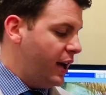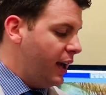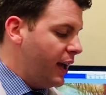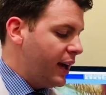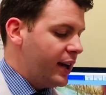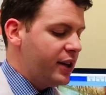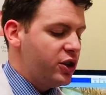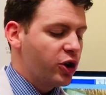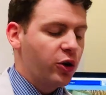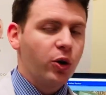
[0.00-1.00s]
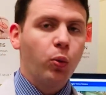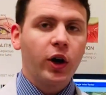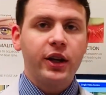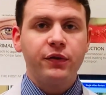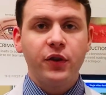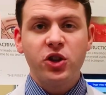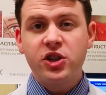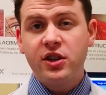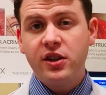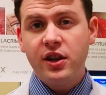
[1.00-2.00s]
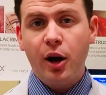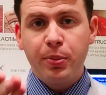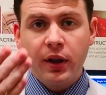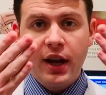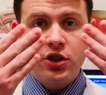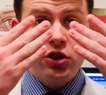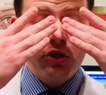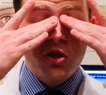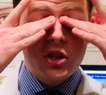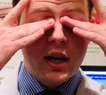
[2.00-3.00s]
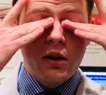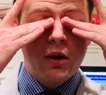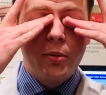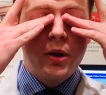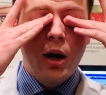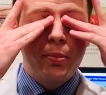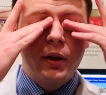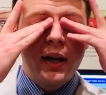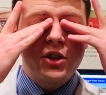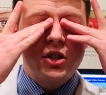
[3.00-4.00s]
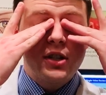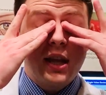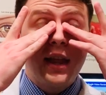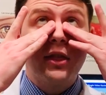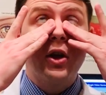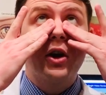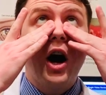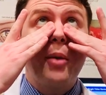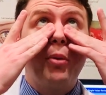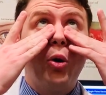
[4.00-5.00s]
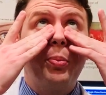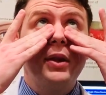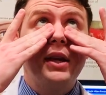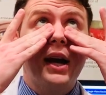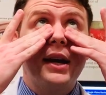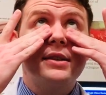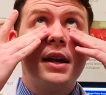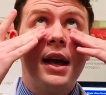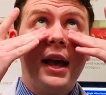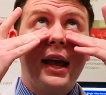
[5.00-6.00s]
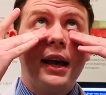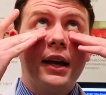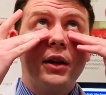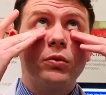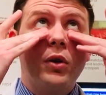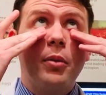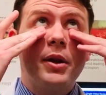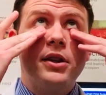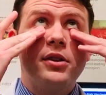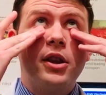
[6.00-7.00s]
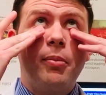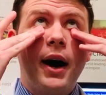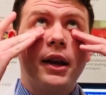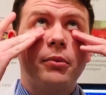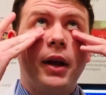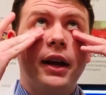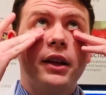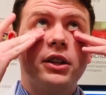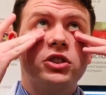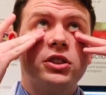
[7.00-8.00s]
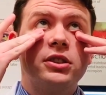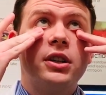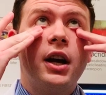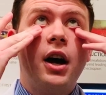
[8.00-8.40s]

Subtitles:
And you're going to work it first into the upper lashes. So you just kind of rub the upper lashes and then look up, open the eyes, and rub it into the bottom eyelashes.